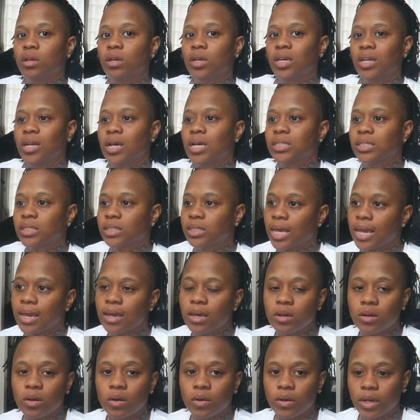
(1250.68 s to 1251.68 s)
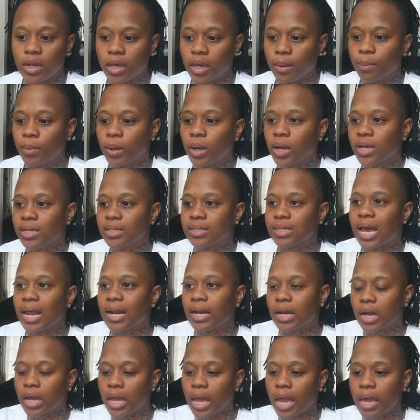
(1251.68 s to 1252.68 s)
and I stand on that because I
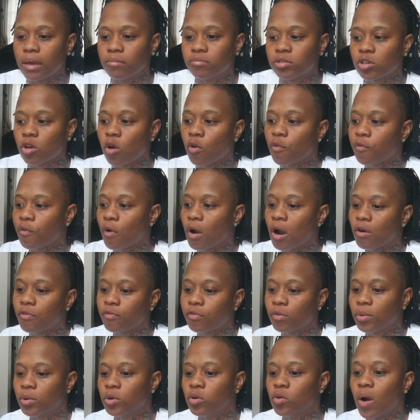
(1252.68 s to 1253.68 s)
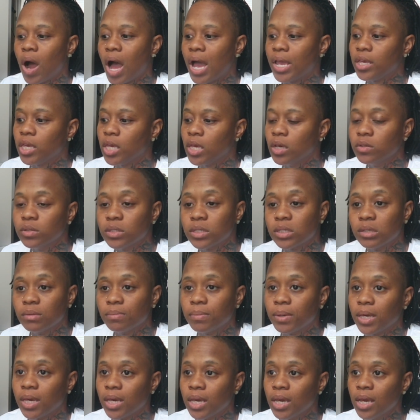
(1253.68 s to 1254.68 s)
done came so far from who I used to
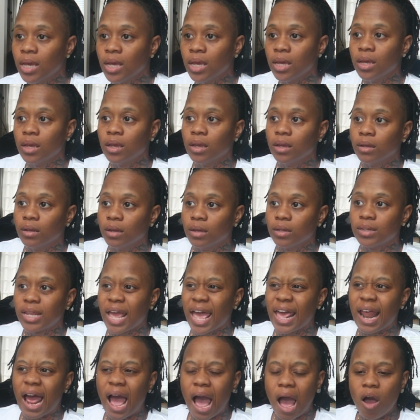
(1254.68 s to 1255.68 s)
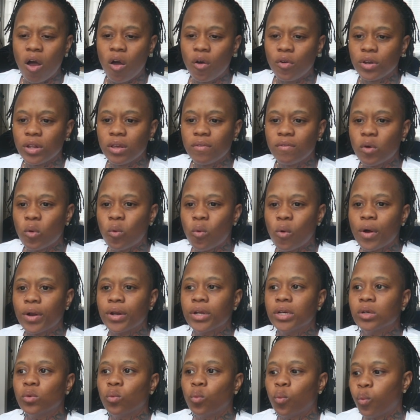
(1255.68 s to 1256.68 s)
be that I don't even want
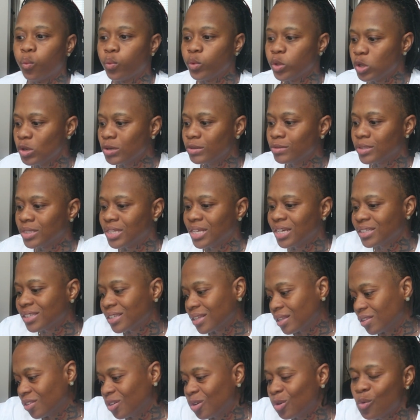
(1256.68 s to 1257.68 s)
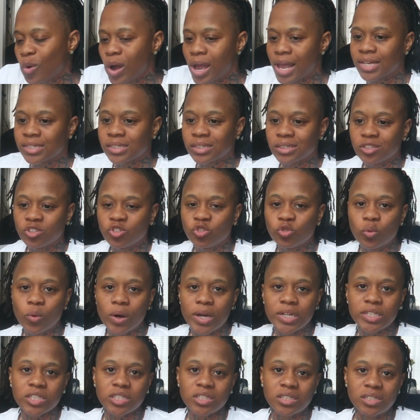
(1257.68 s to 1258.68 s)
to use this little ass
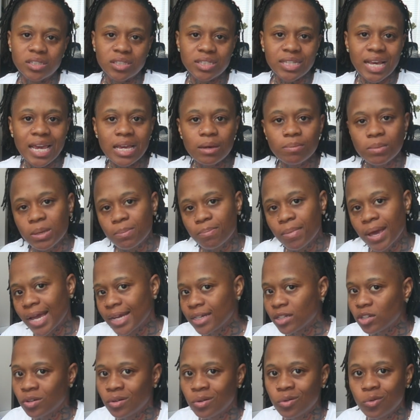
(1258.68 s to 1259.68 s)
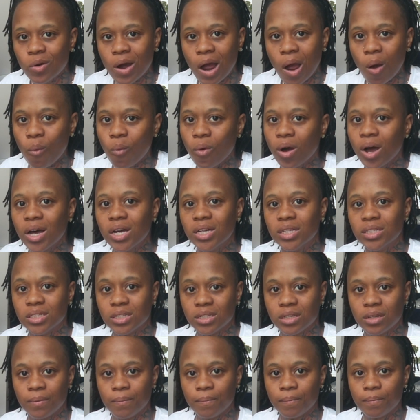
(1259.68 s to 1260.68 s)
situation to take me back to who I was.
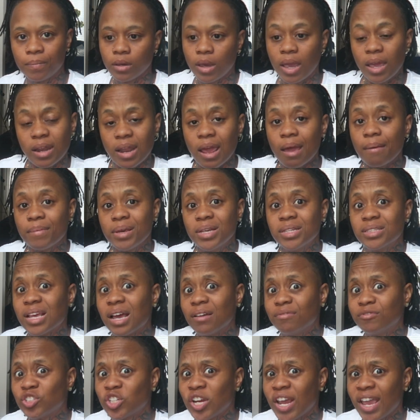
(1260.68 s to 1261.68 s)
And that means I've